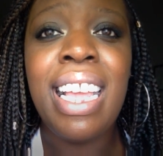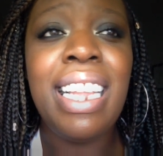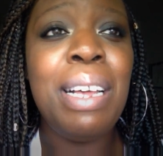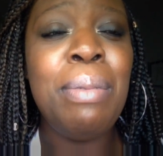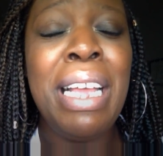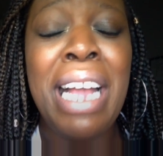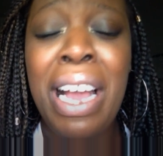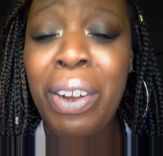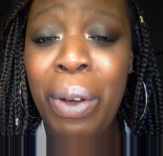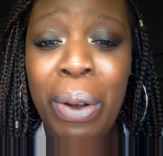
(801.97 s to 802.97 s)
And I'm like,
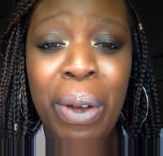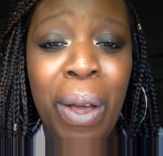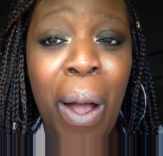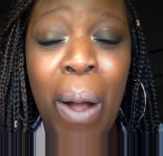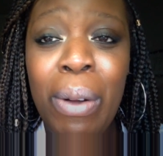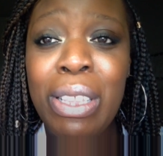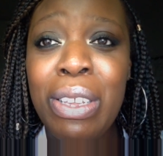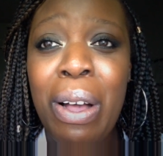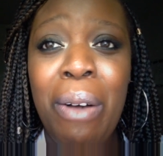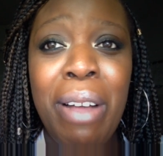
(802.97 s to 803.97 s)
I don't know
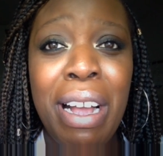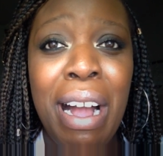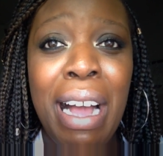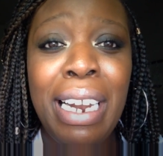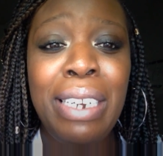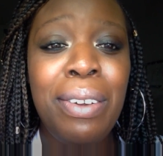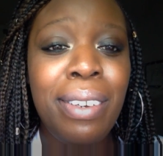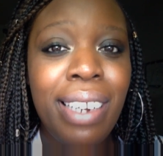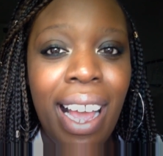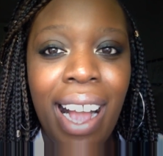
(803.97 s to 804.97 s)
what's going on. I
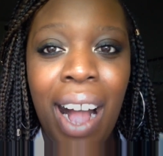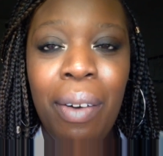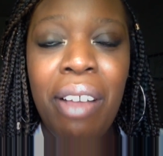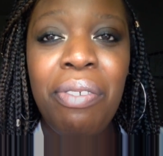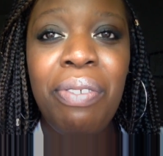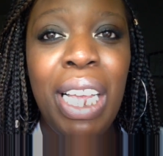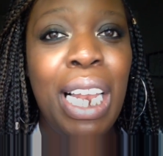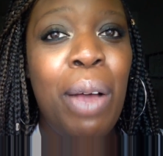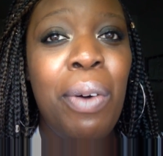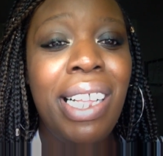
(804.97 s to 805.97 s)
don't like how I
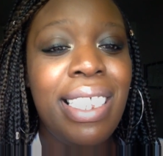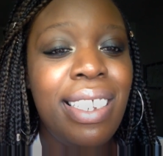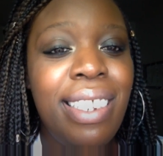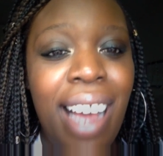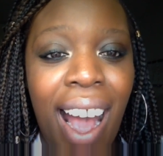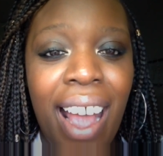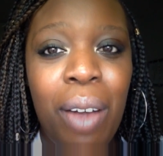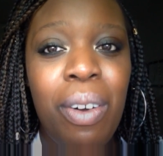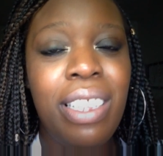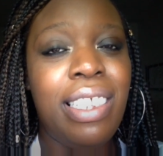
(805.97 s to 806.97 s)
feel. I want to
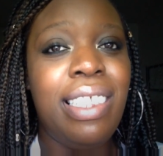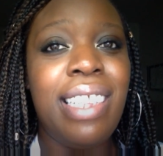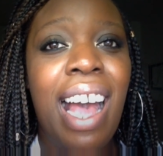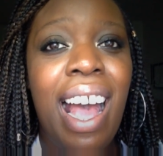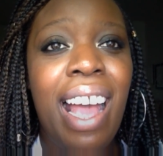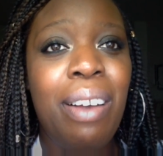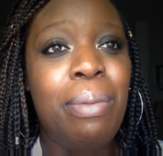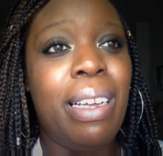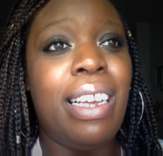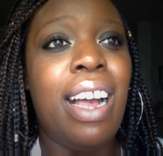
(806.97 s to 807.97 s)
die. Oh
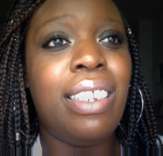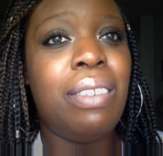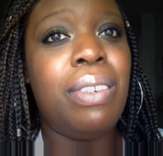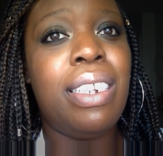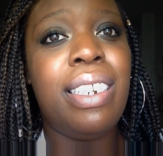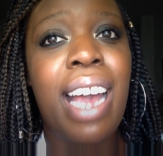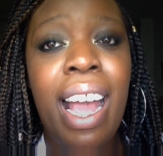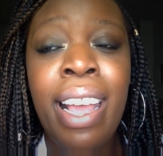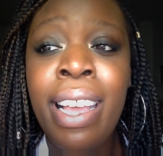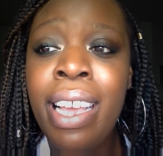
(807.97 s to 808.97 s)
my gosh, I want to
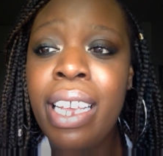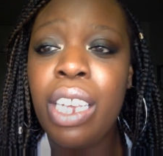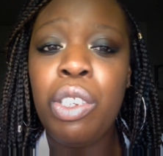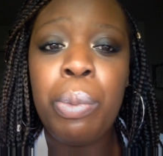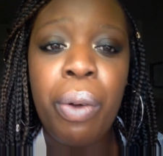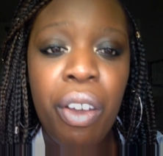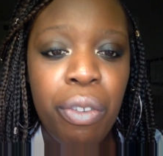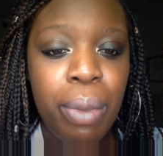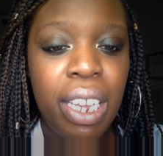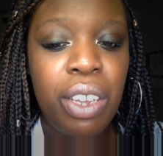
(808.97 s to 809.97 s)
die. Can you pray
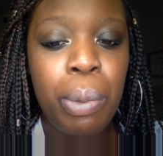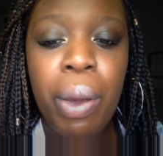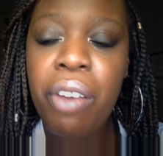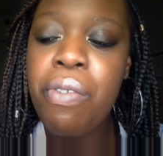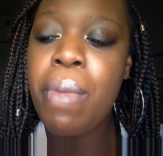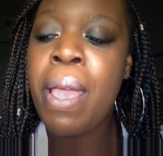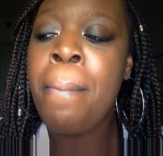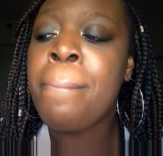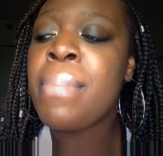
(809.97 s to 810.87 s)
for me?